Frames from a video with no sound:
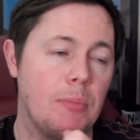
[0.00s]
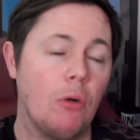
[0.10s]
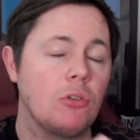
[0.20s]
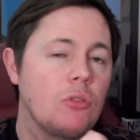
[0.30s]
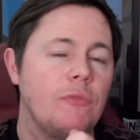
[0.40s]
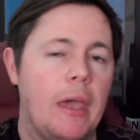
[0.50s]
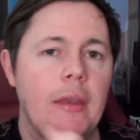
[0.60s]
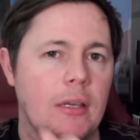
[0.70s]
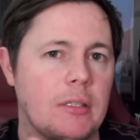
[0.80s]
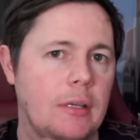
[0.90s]
but also very
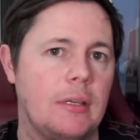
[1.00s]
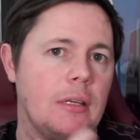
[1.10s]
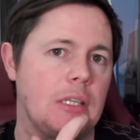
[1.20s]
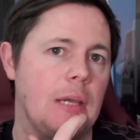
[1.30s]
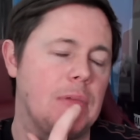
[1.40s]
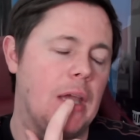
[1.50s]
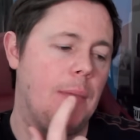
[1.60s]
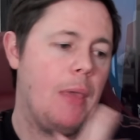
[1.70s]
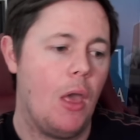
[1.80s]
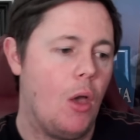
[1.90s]
excited at the same time.